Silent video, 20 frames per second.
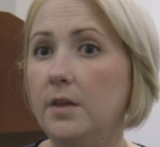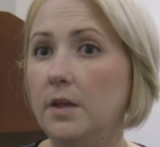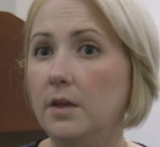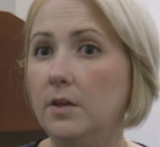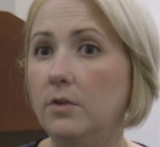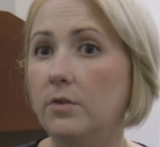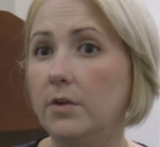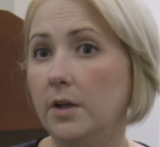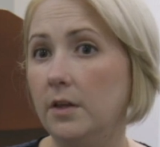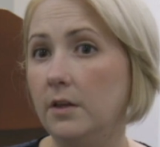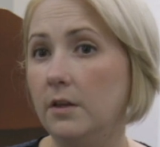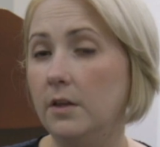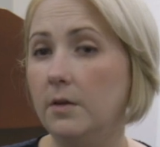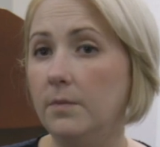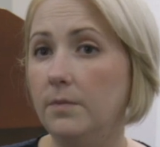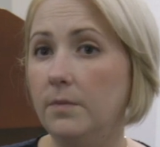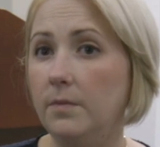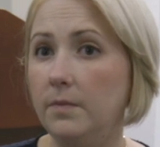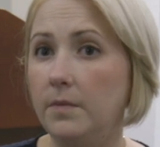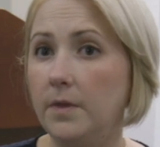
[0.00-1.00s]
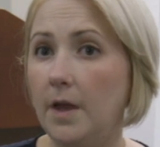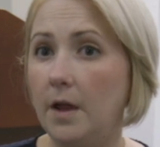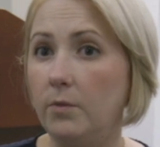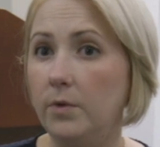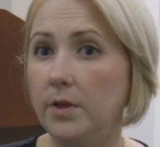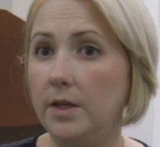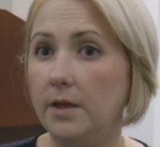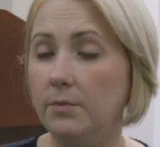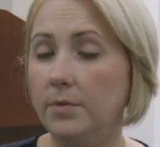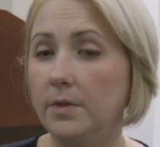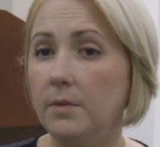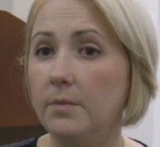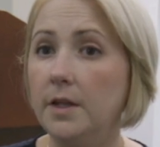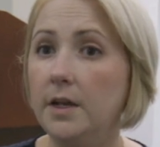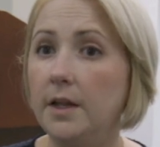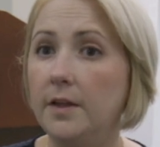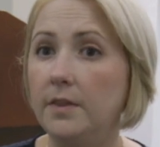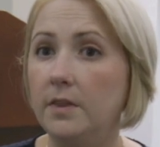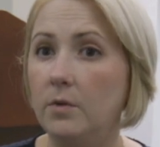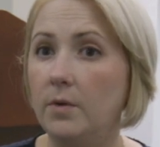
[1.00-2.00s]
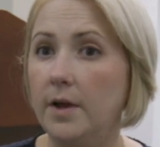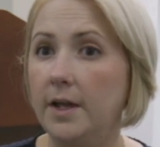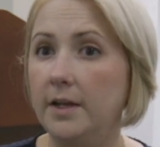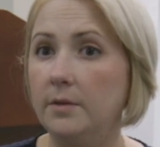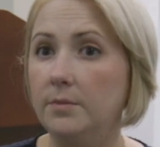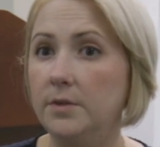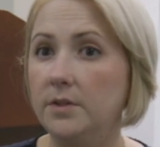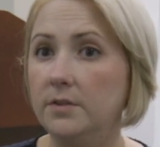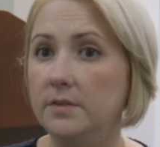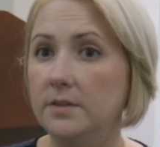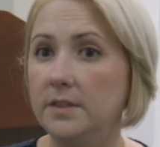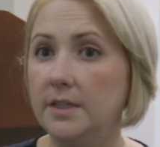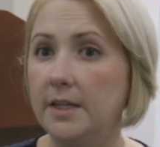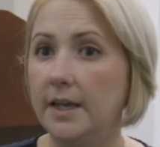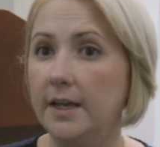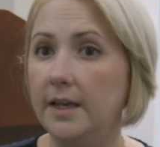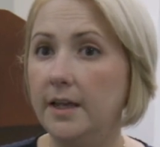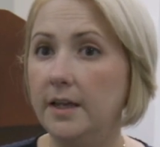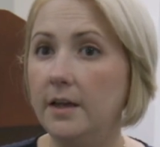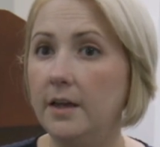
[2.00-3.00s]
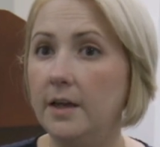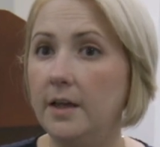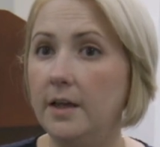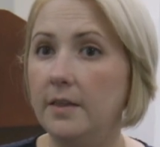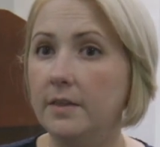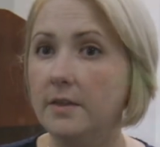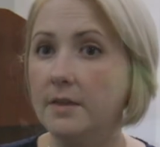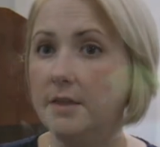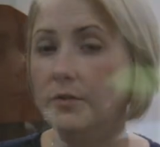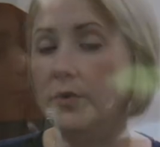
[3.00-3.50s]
the curriculum that we implement at the YWCA, the